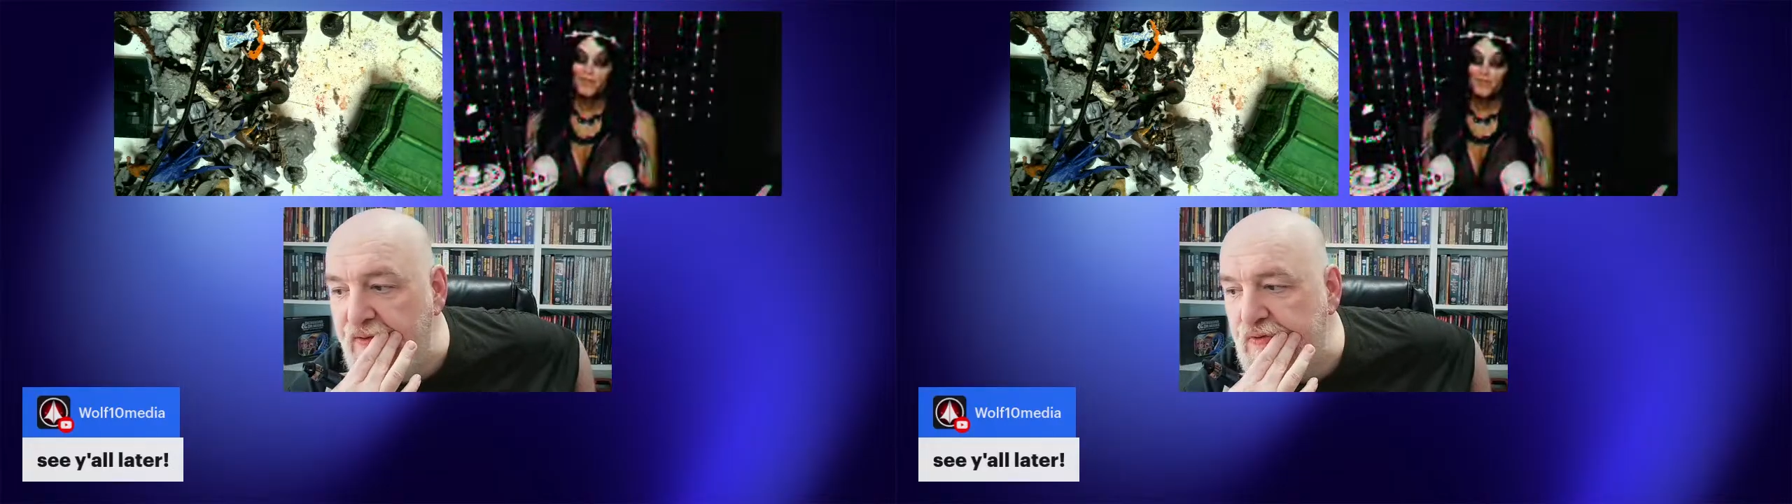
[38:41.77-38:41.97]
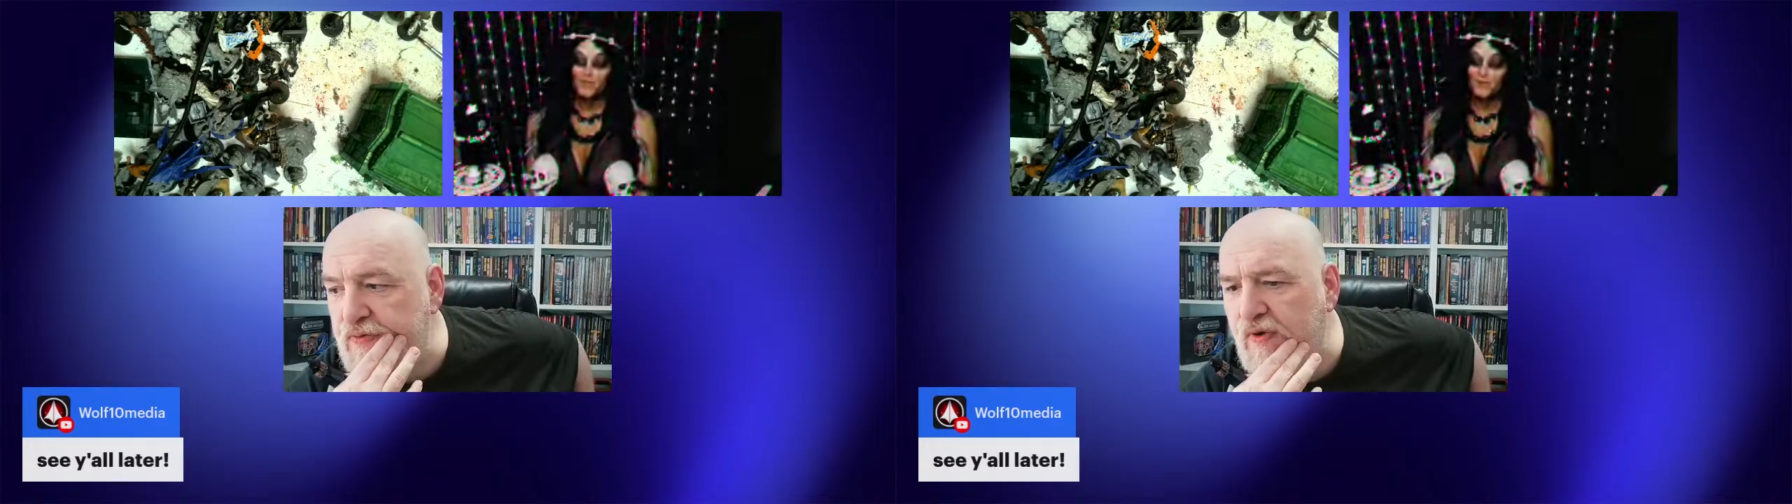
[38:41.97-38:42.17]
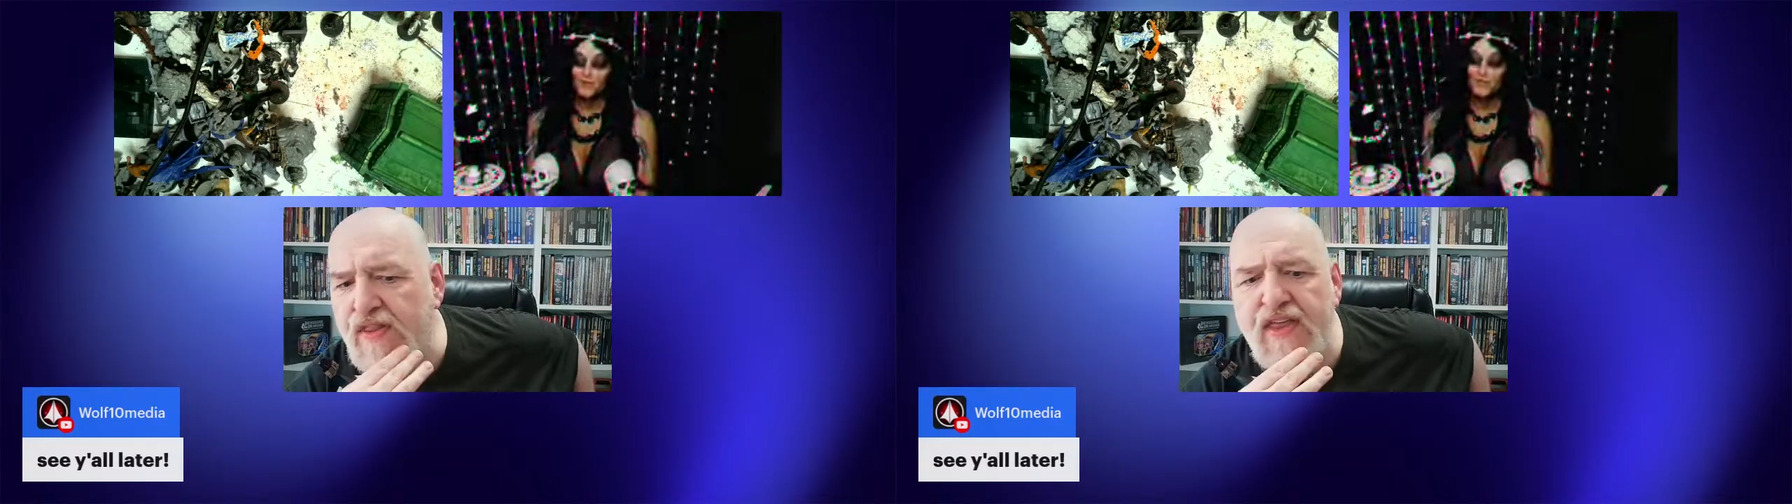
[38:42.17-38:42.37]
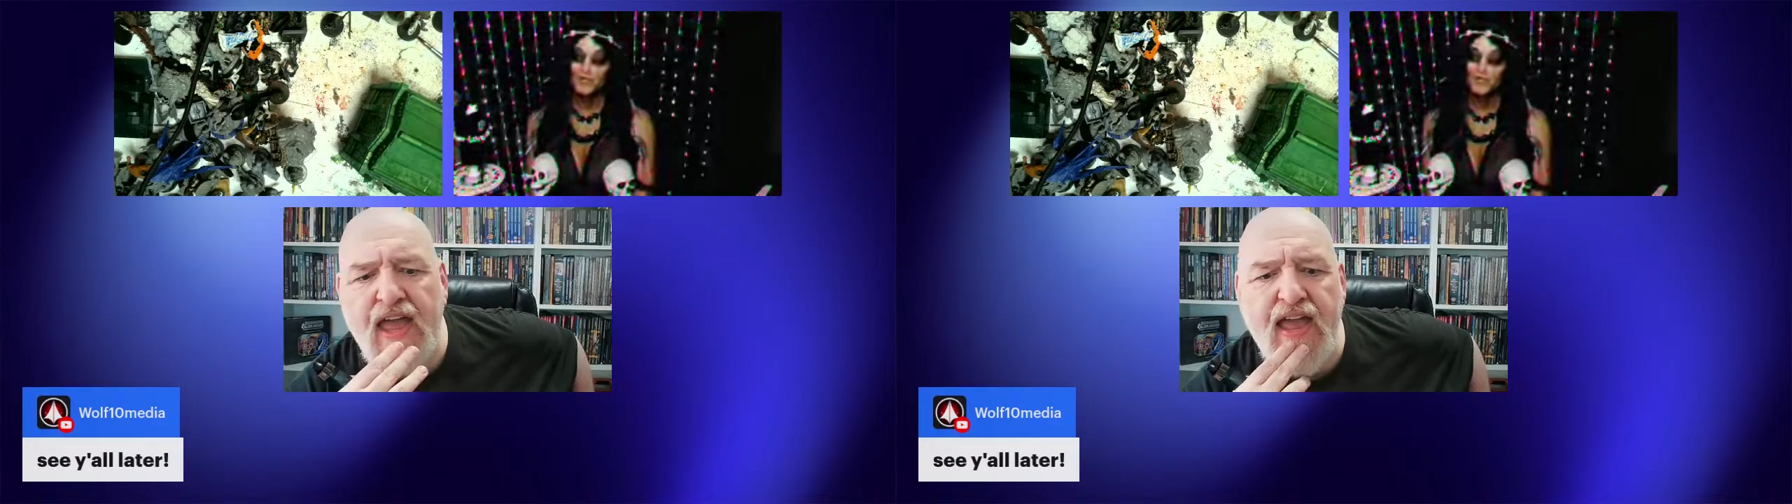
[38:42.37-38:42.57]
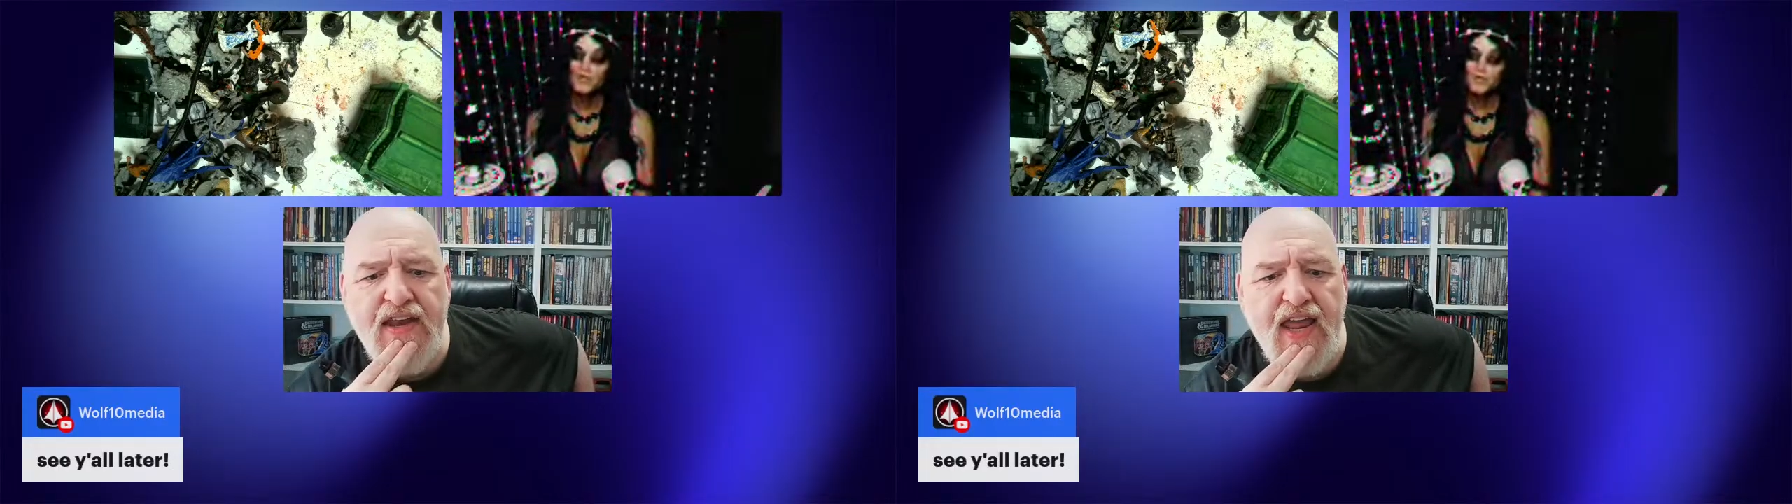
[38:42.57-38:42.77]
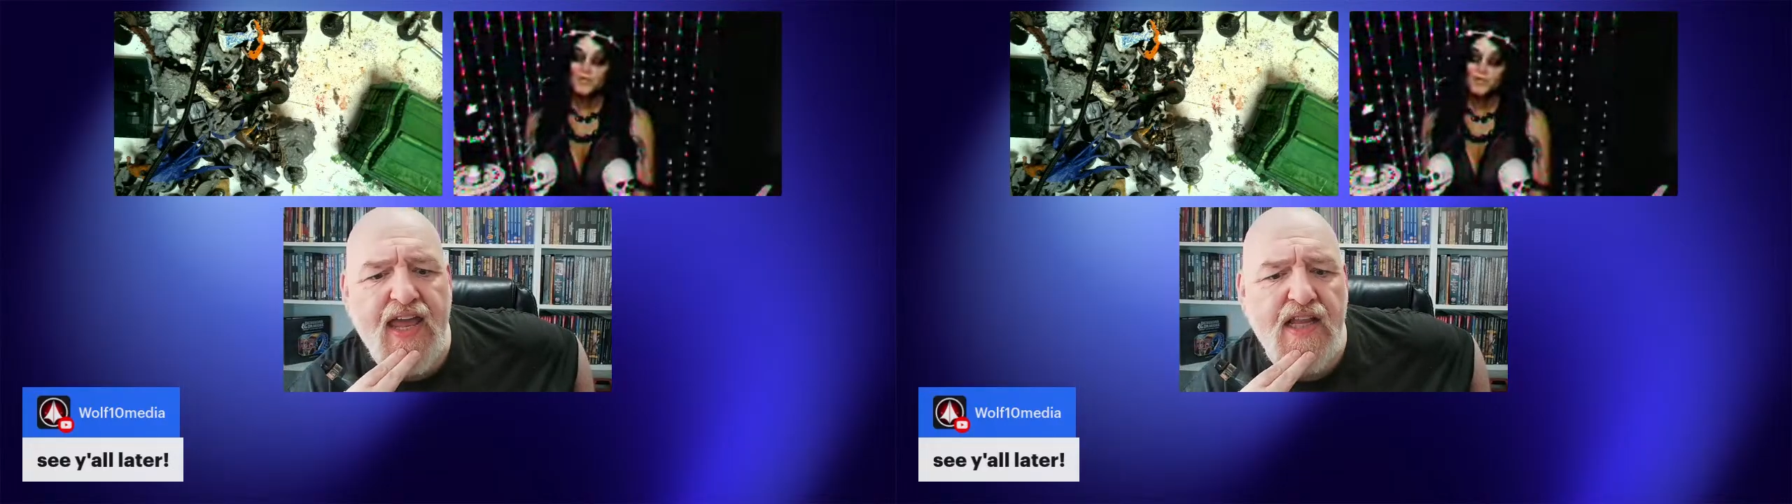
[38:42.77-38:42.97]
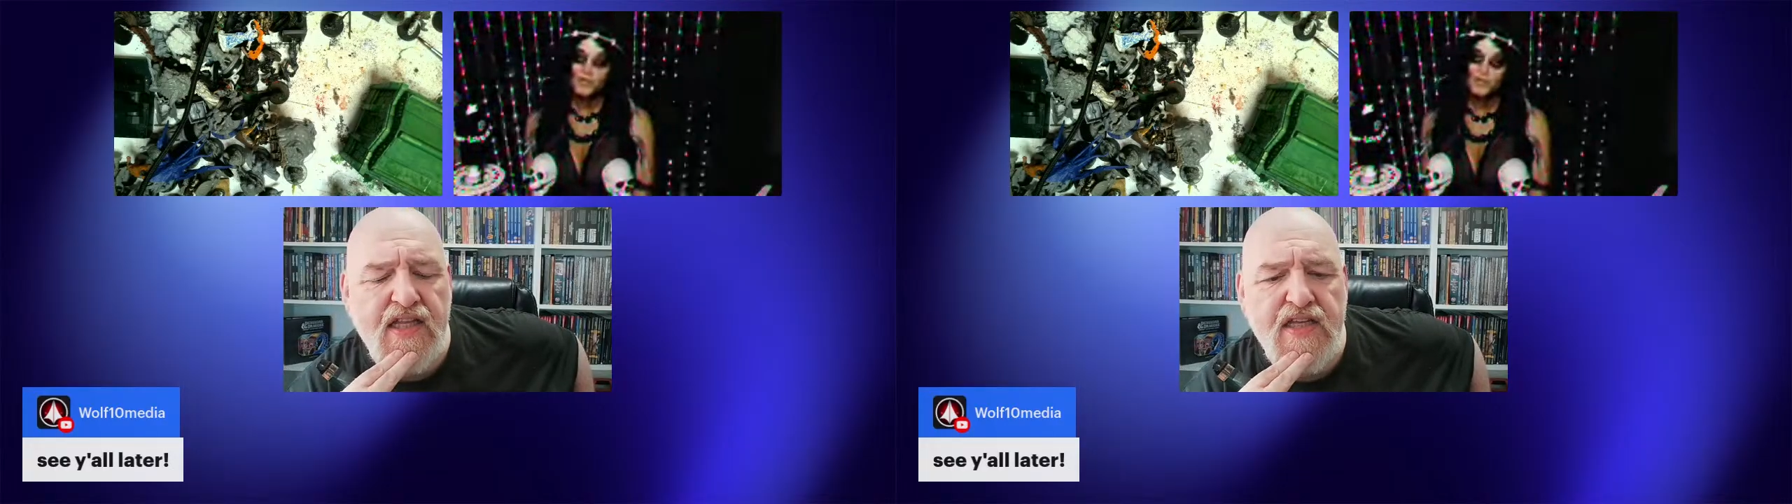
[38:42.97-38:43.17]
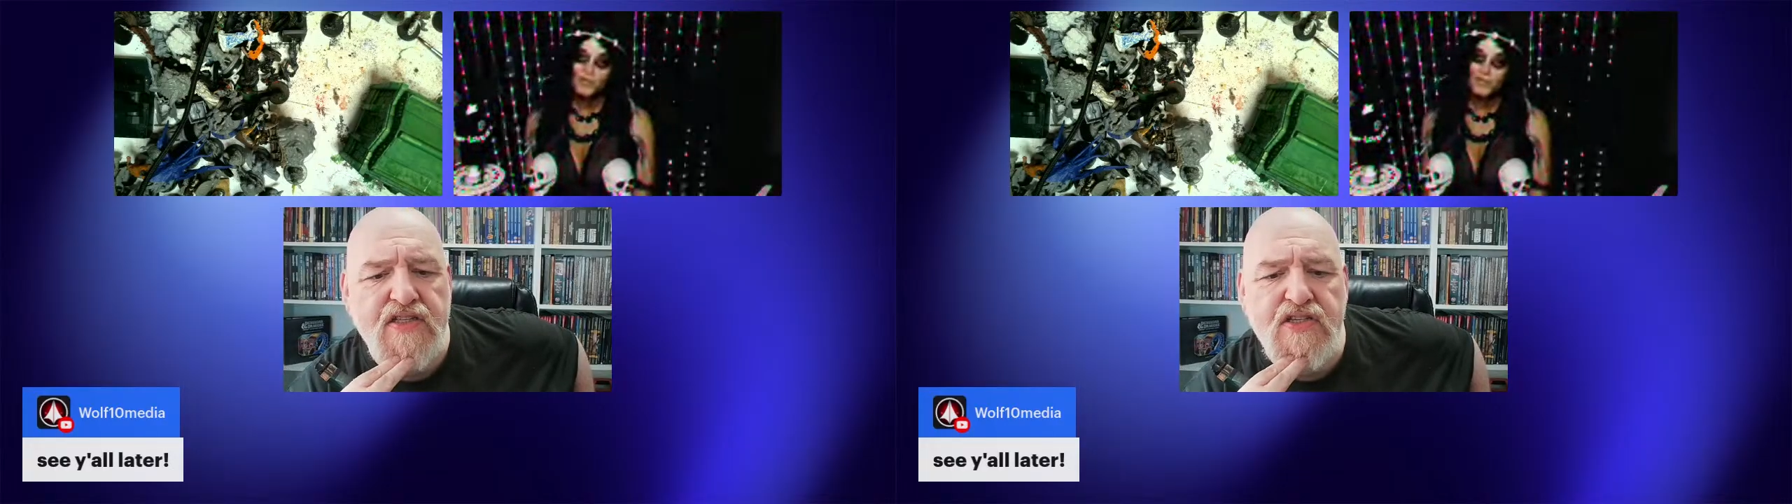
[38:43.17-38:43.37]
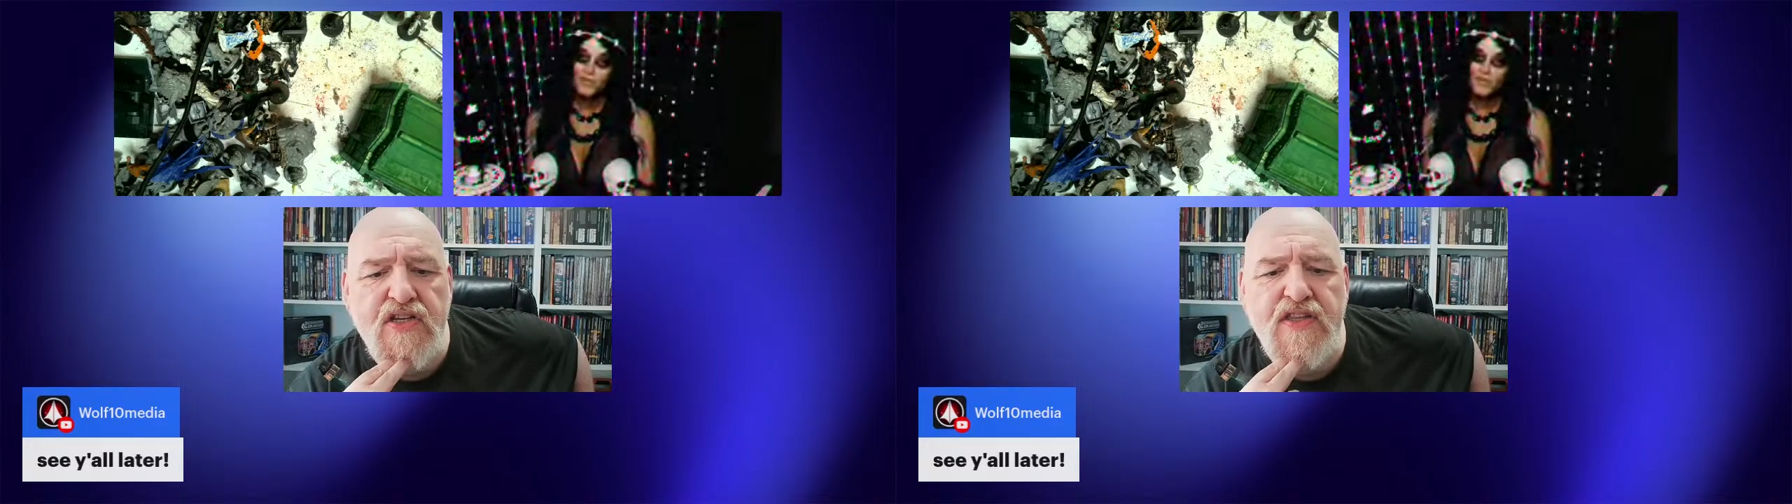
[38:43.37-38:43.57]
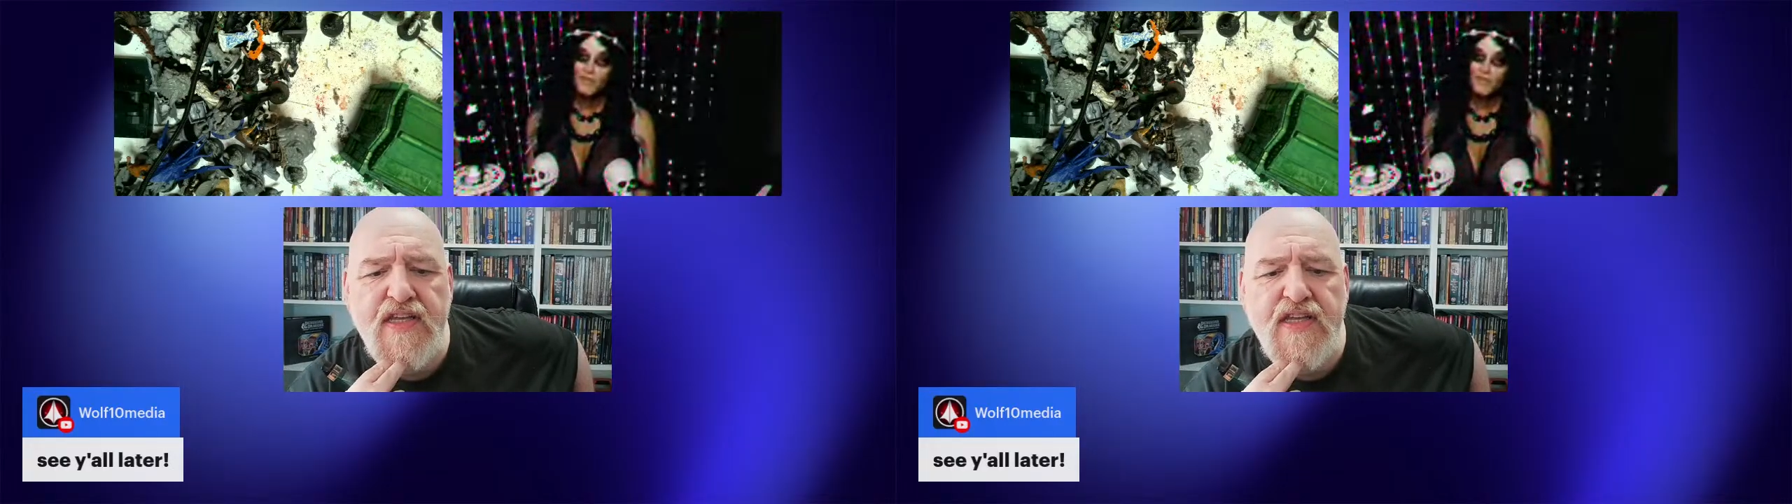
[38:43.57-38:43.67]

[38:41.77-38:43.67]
was one of the head aliens on